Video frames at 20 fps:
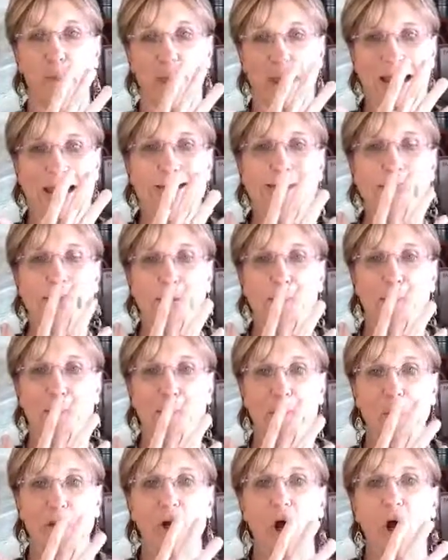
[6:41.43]
basic
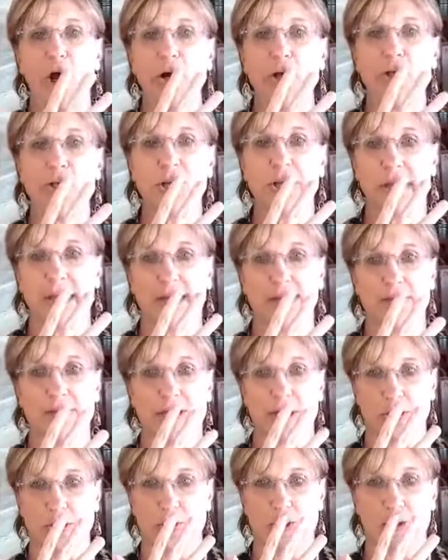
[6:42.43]
large
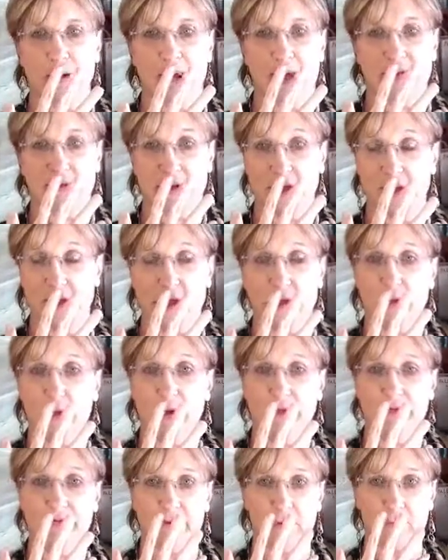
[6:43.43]
accounts in your life that you
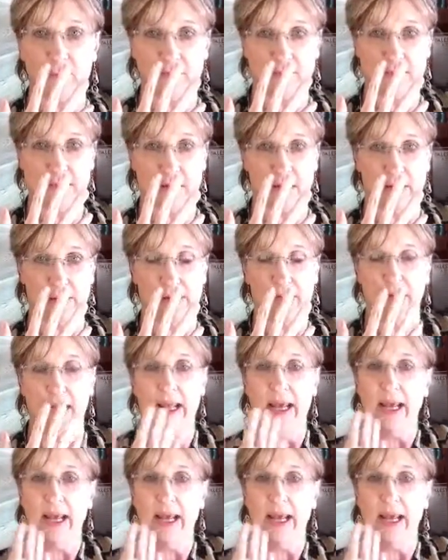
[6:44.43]
want to focus on.